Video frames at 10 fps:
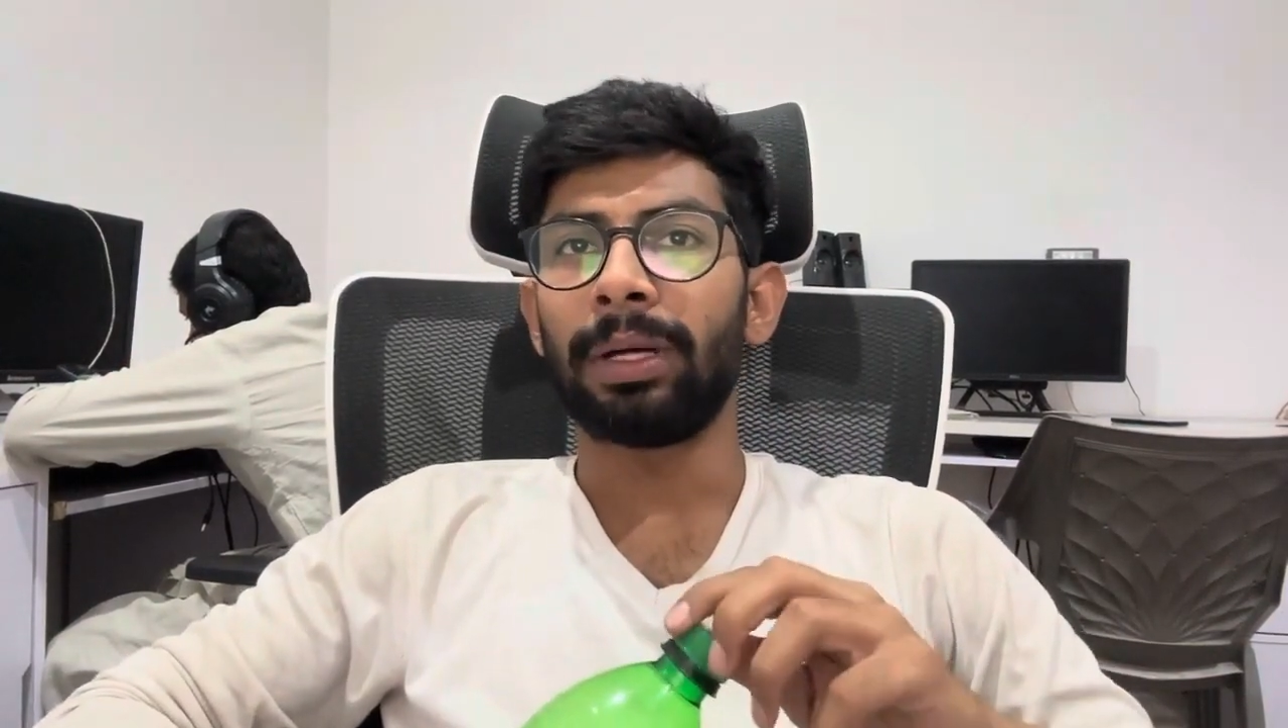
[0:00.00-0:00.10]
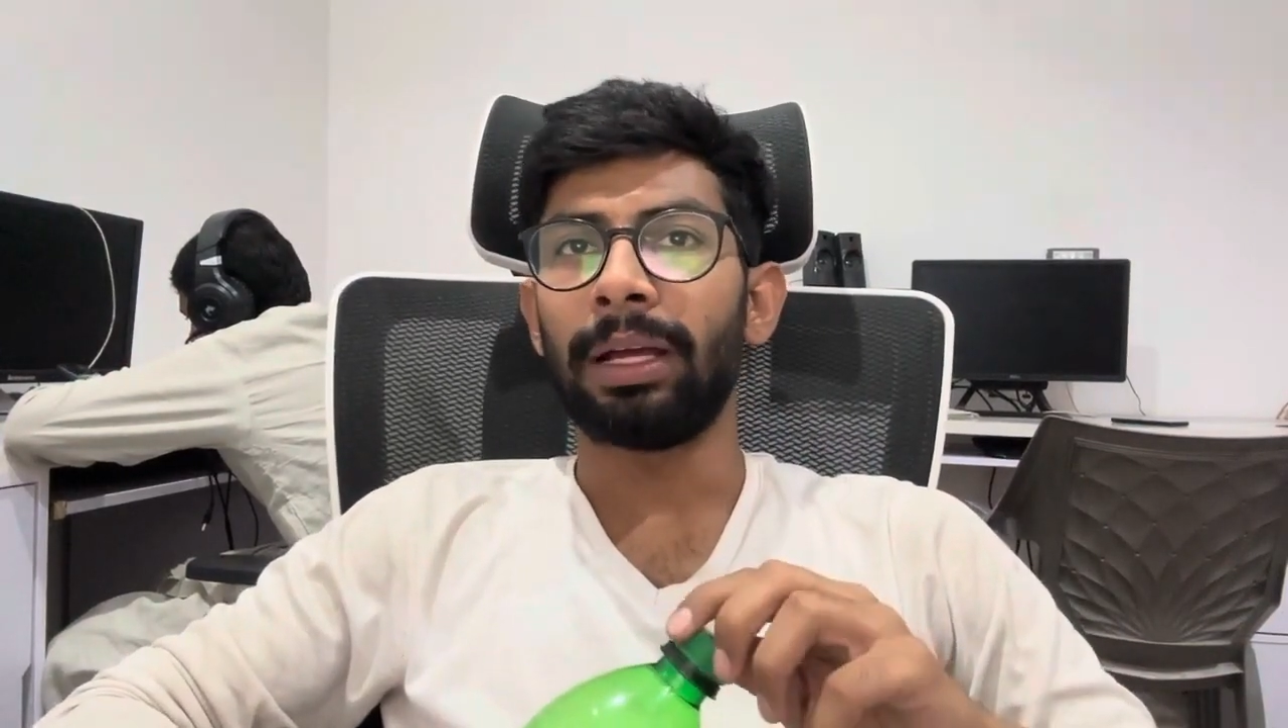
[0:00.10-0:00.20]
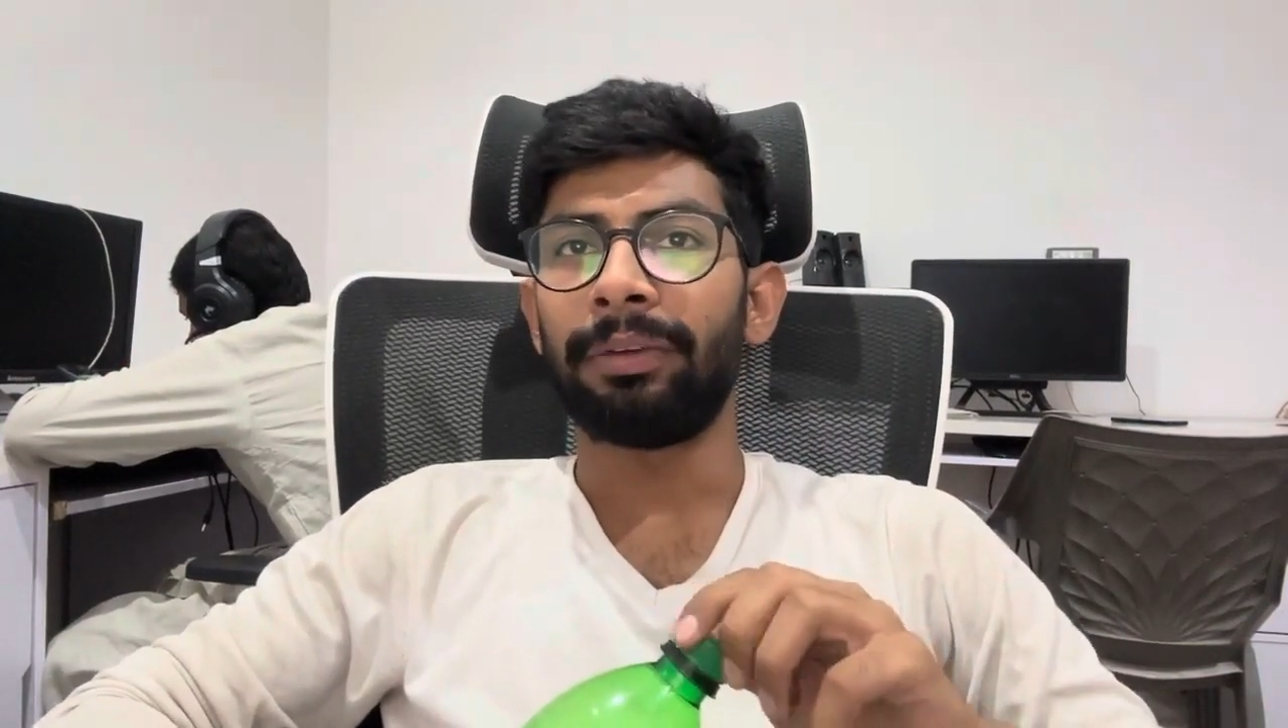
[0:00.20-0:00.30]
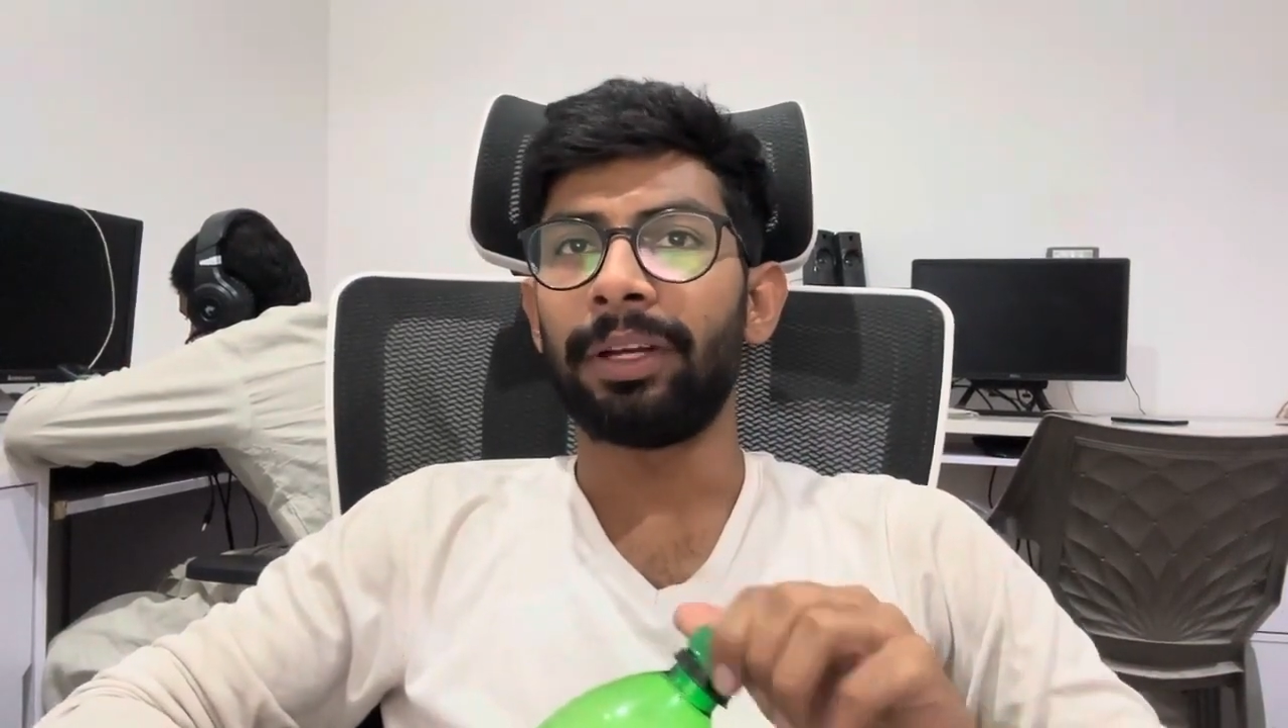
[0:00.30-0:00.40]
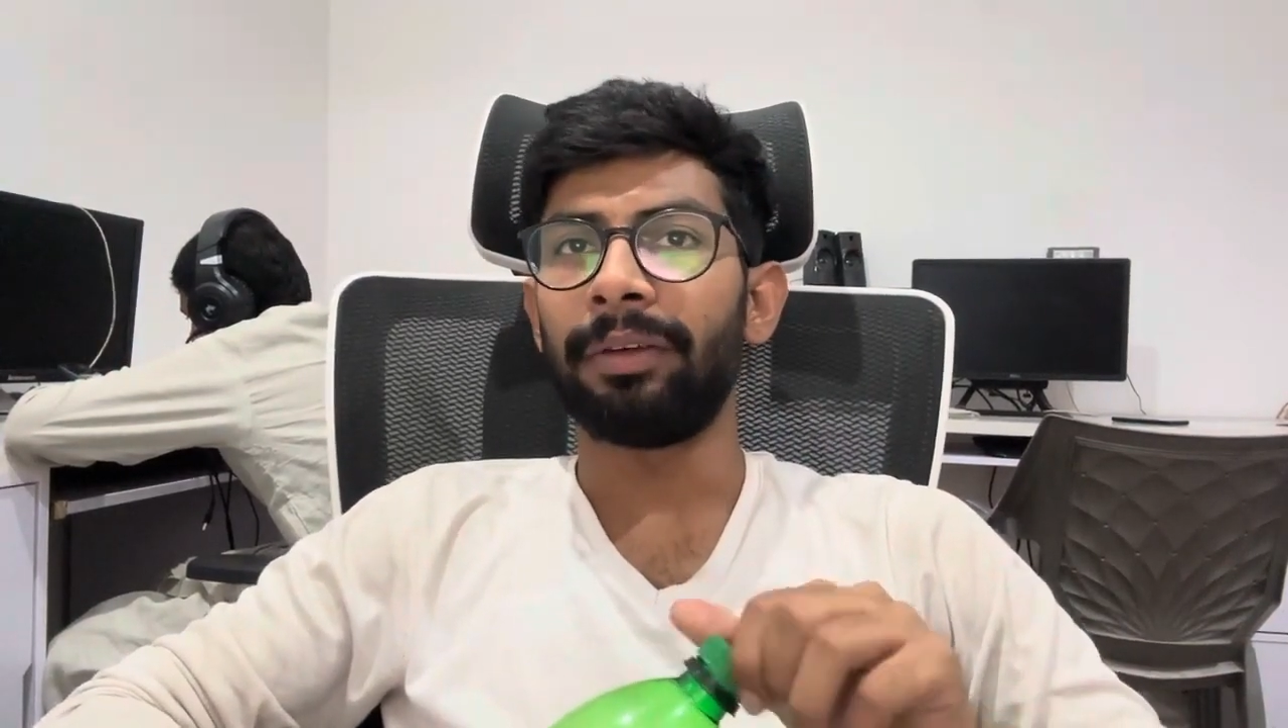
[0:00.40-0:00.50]

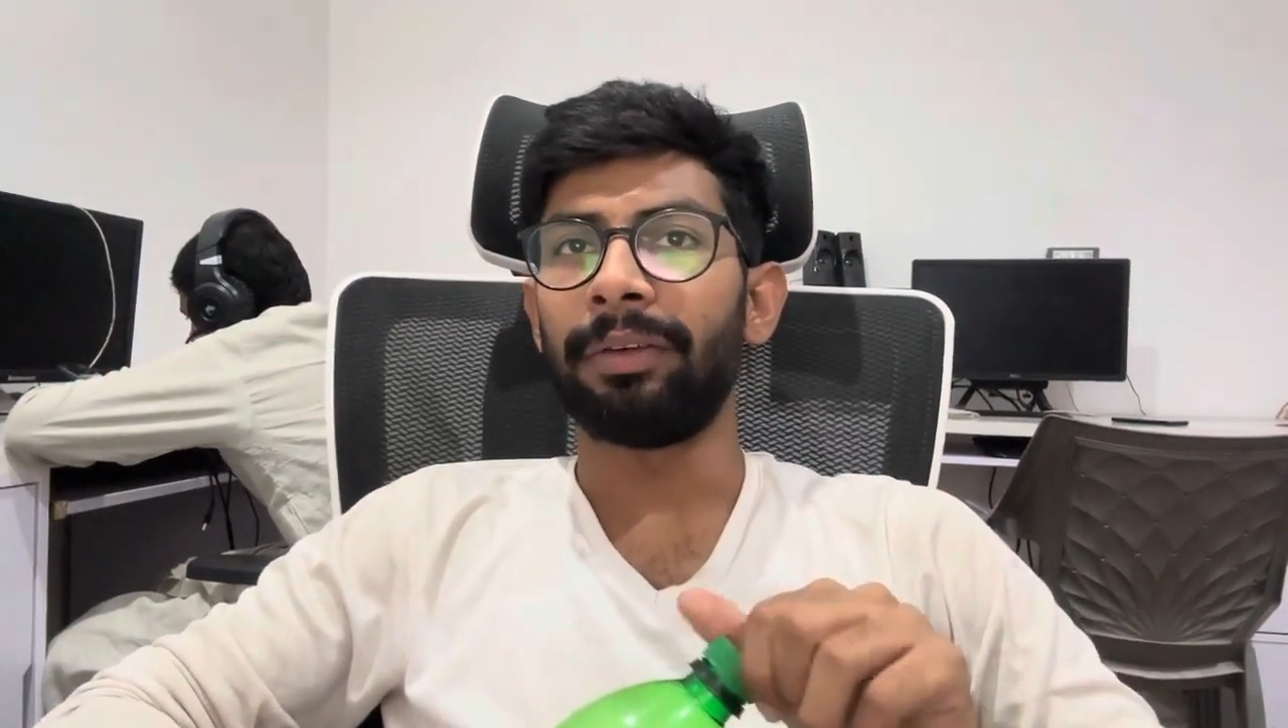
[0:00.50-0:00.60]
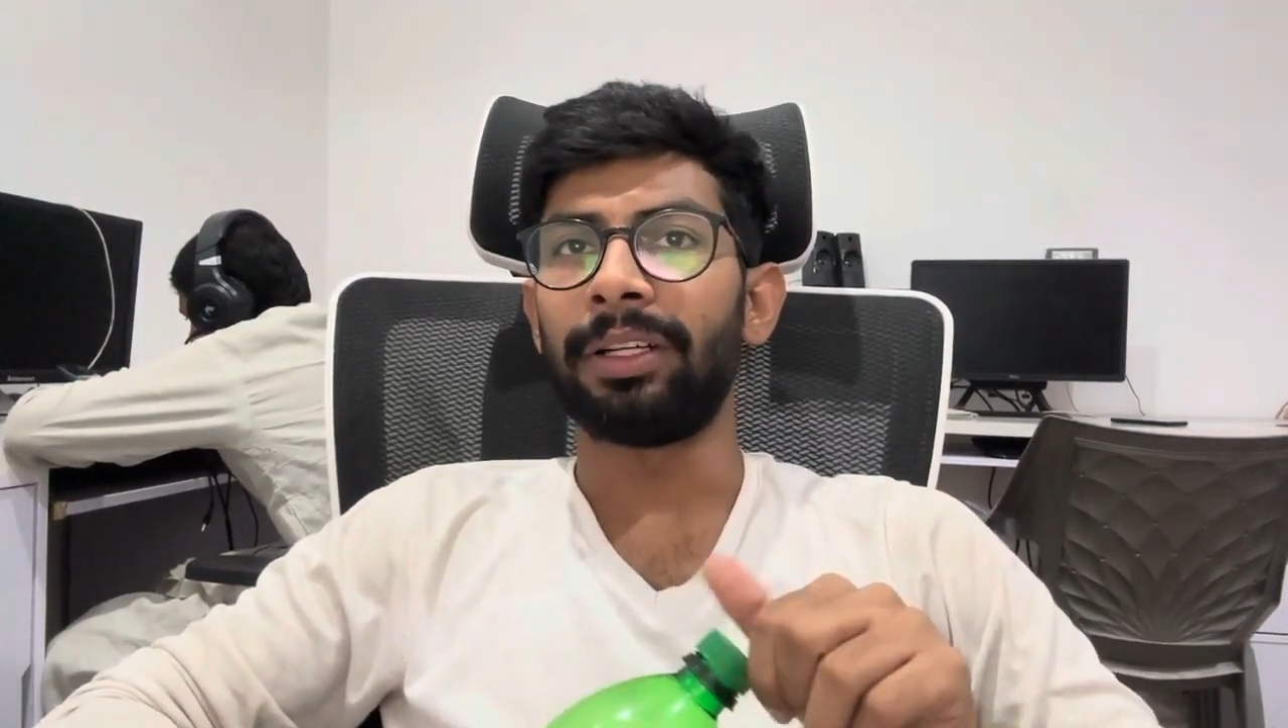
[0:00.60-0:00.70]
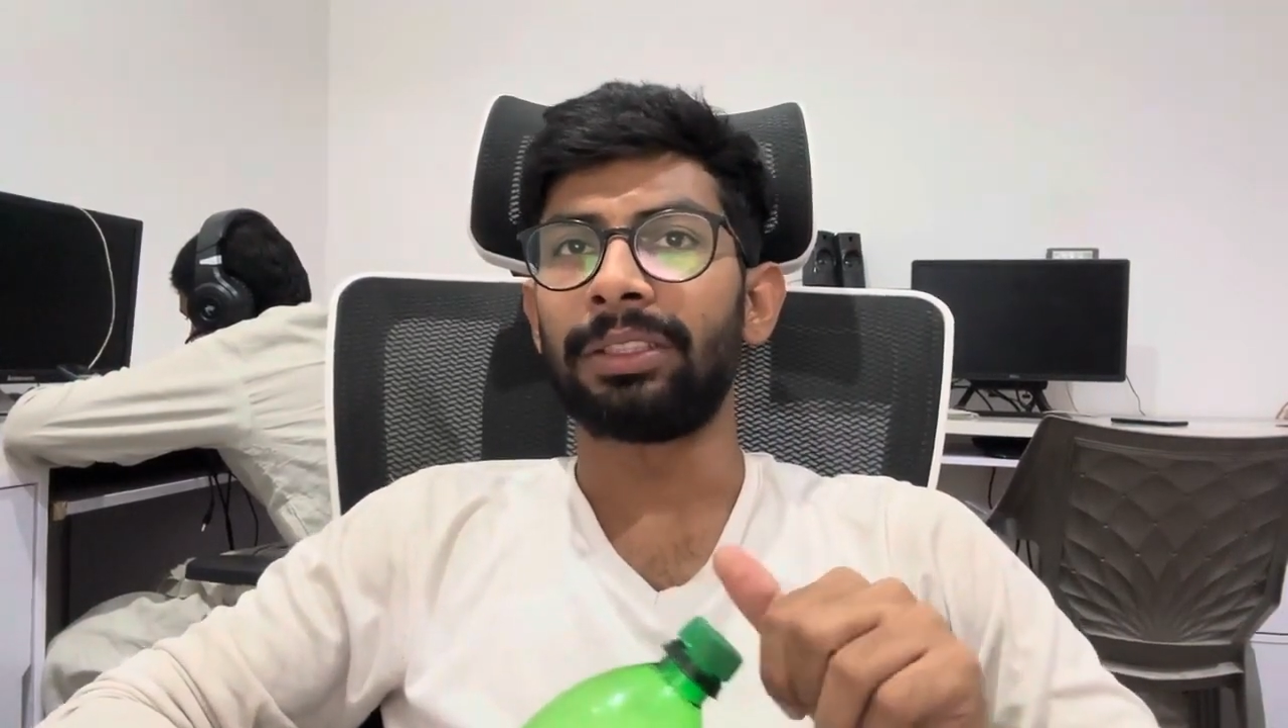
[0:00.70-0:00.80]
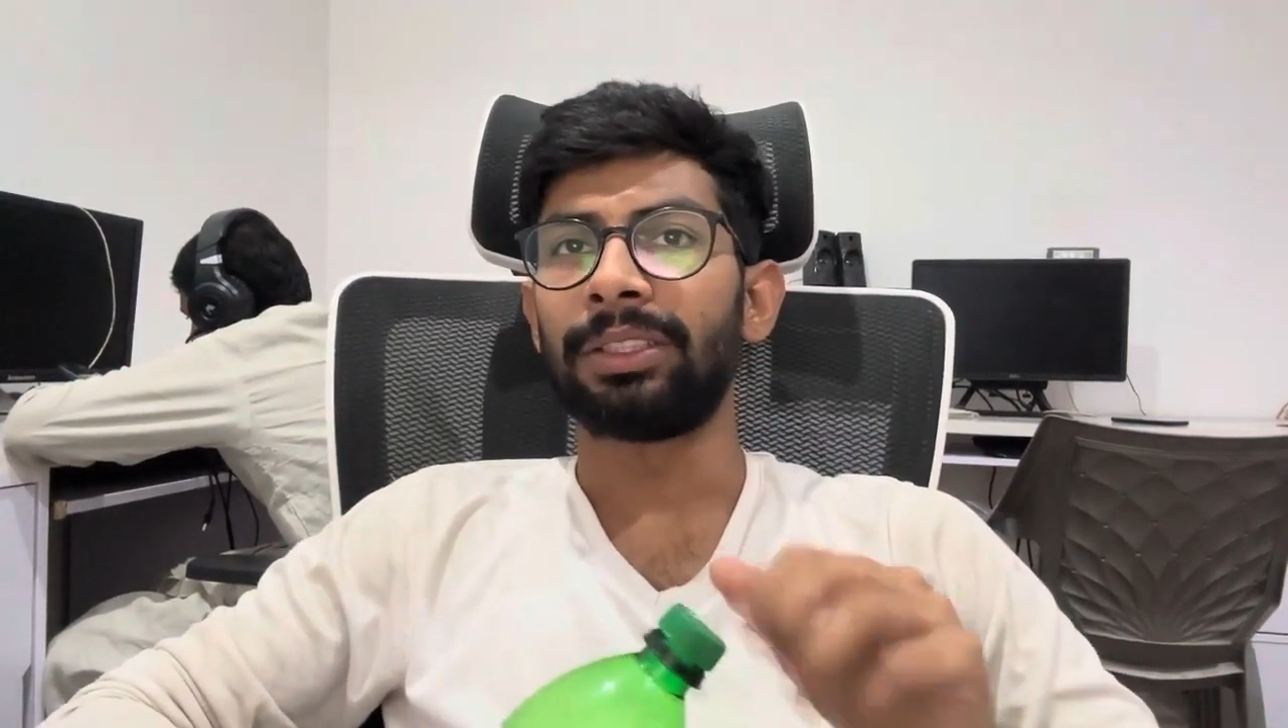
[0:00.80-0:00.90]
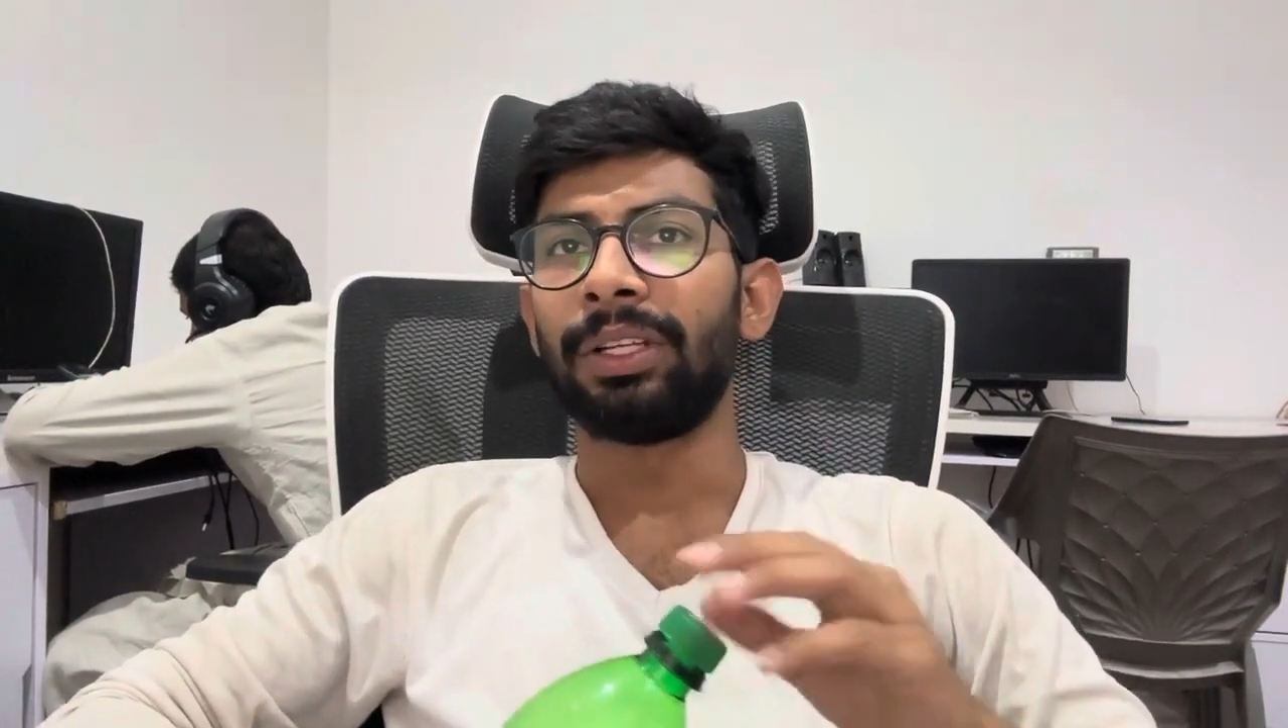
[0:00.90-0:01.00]
affidavits